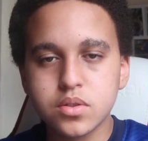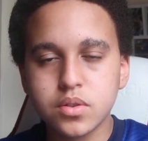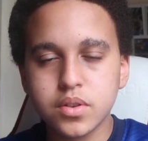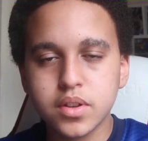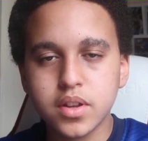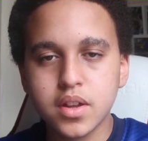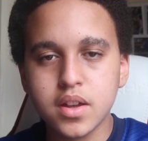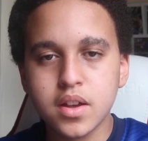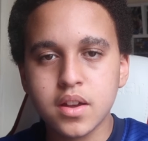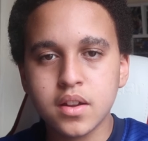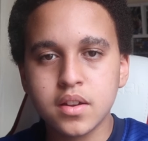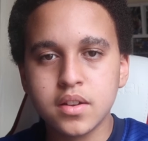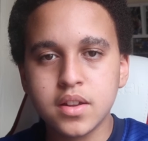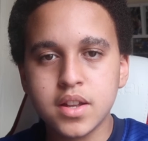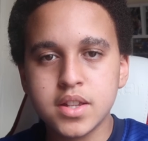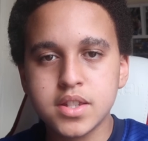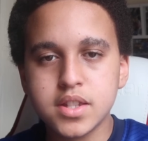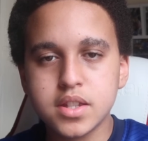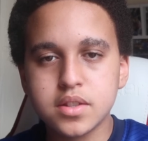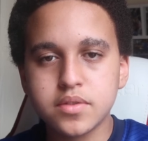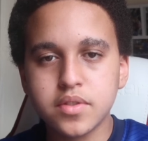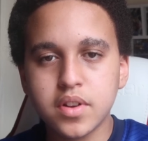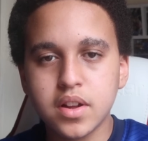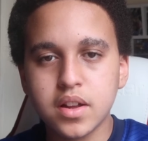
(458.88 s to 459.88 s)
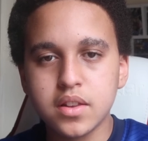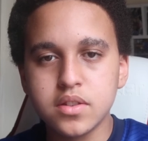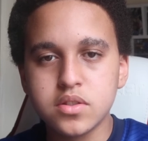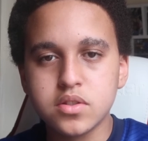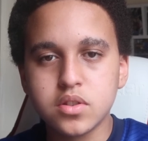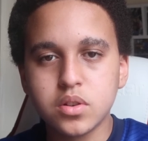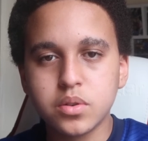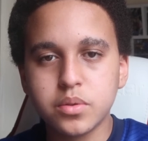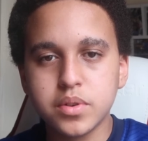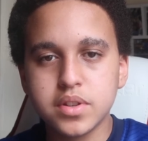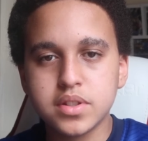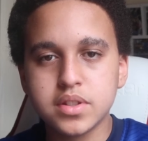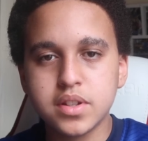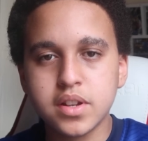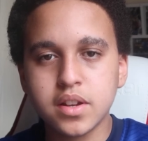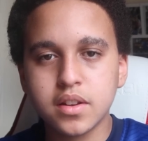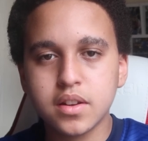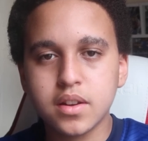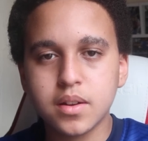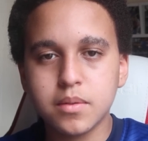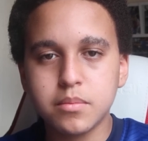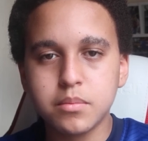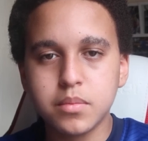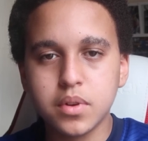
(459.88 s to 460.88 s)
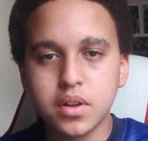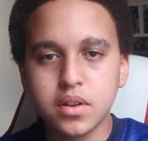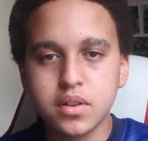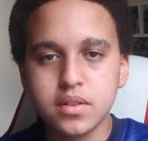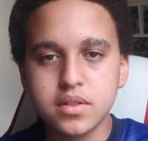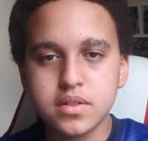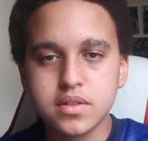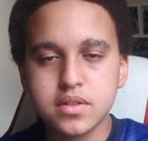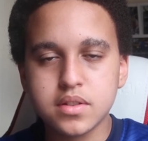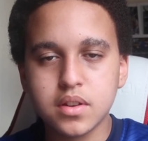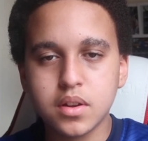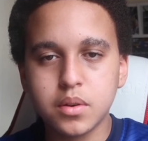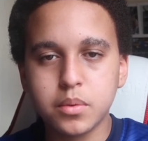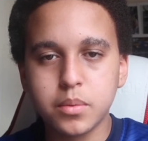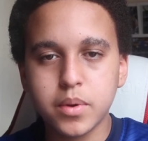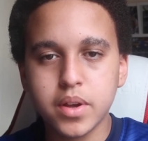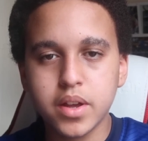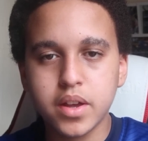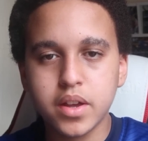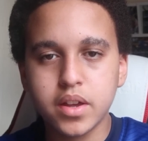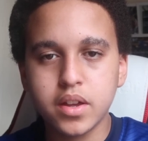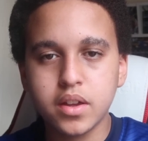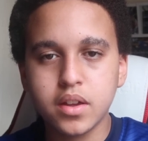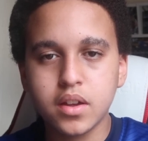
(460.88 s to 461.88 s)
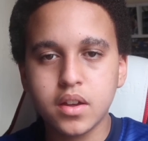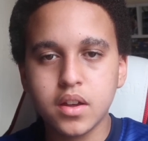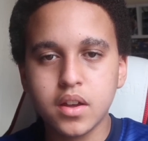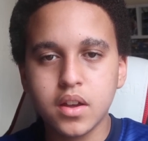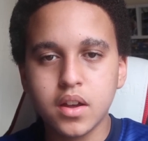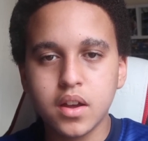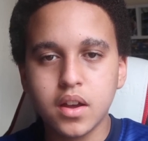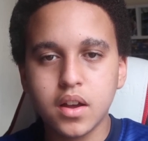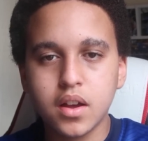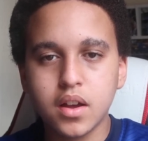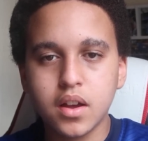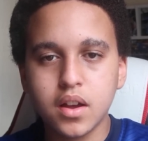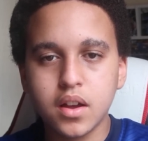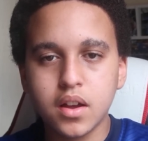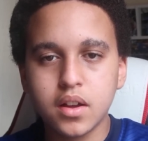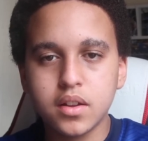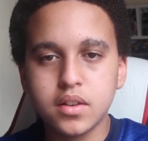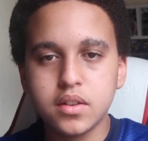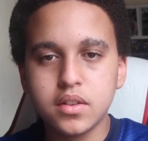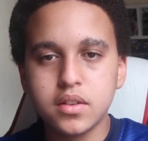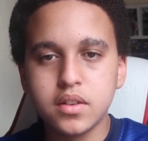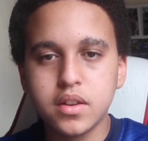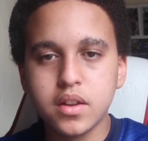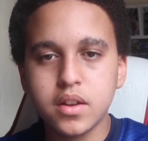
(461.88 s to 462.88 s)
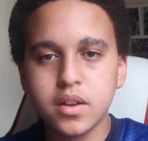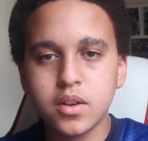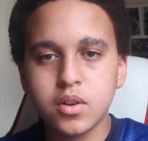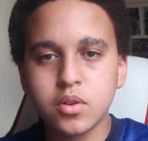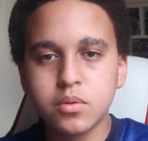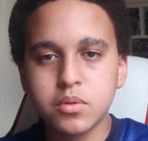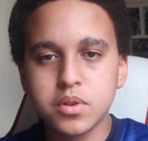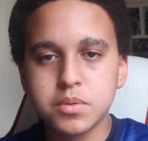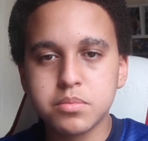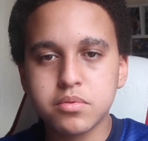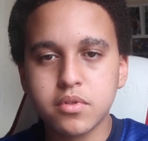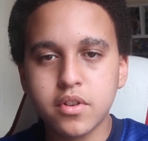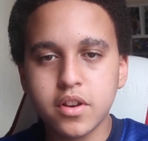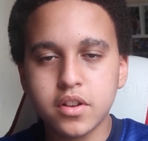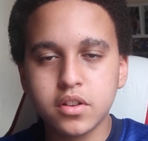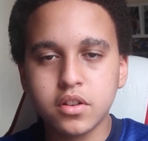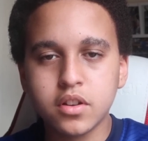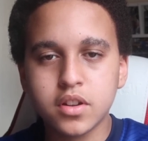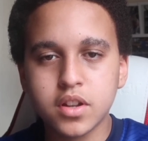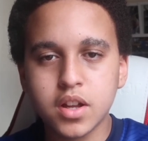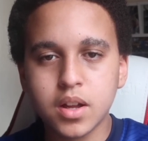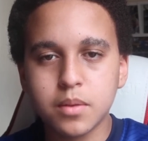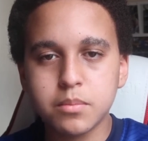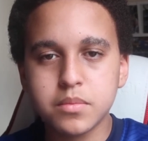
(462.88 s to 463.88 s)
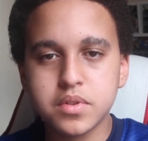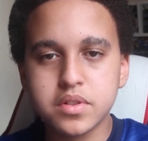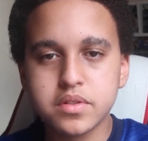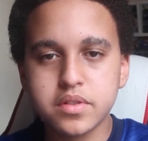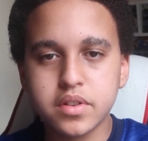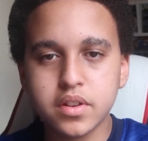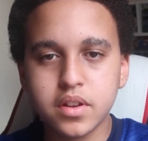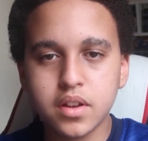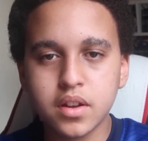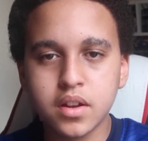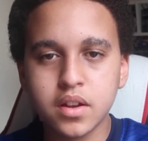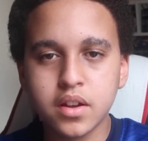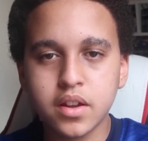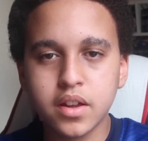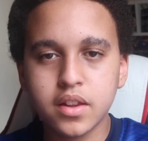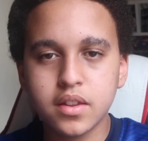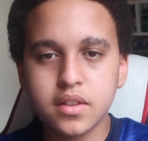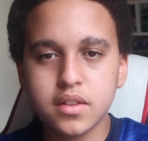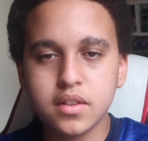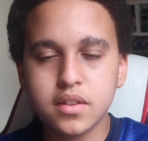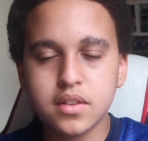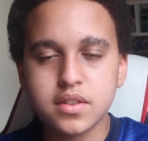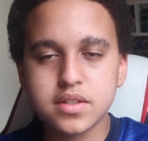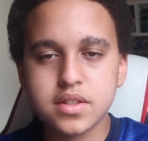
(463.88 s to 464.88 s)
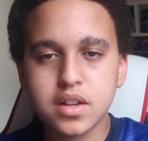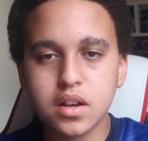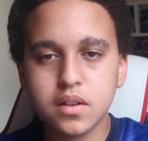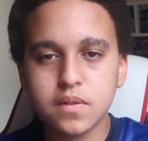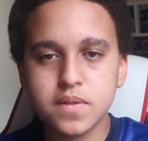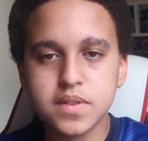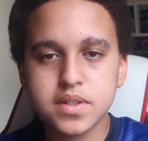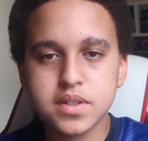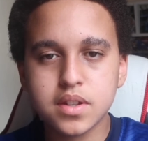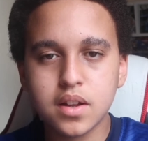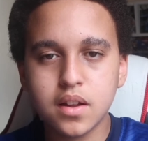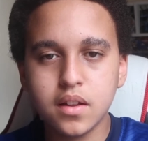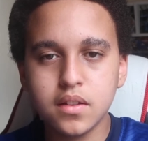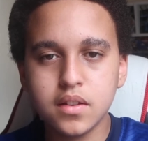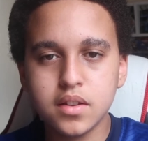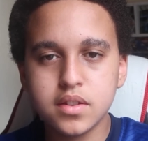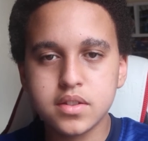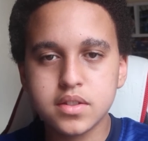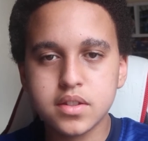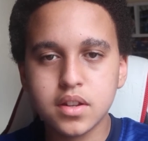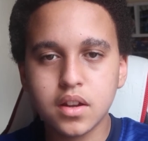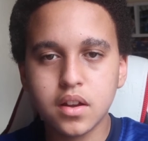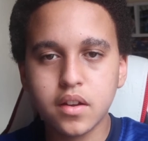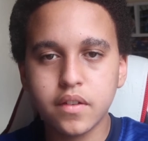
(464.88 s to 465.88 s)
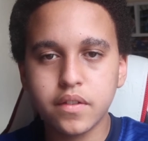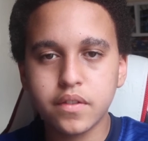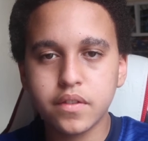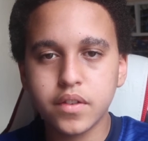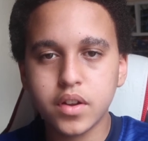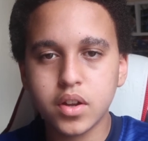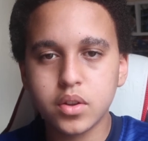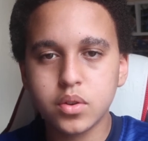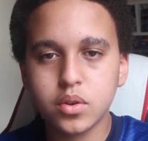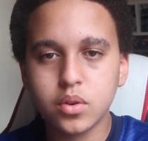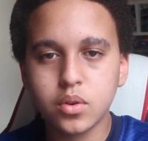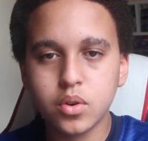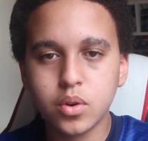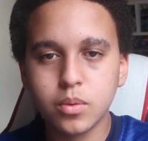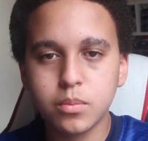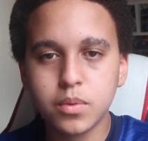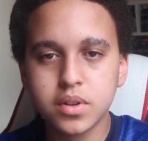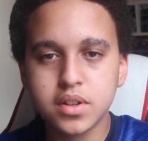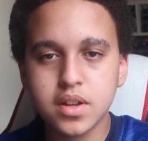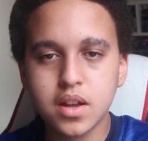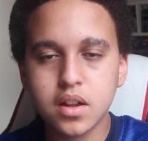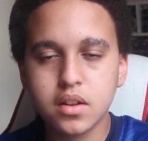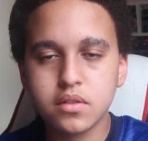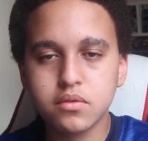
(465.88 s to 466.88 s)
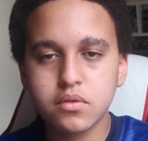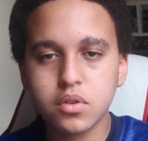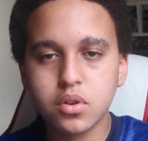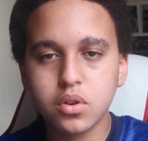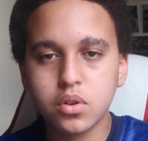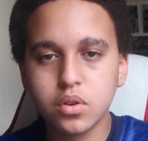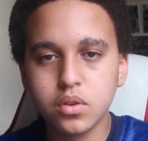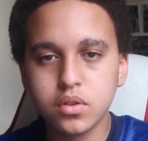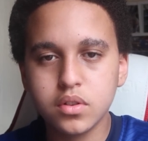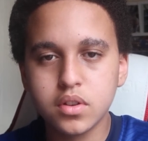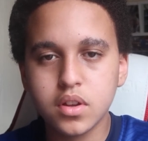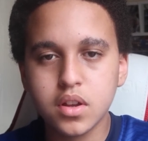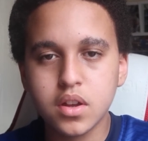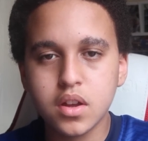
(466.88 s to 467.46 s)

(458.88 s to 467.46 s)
yeah, Leeds' fans always take numbers away and they always provide a good atmosphere in the South Stand and stuff, at home at Ellen Road,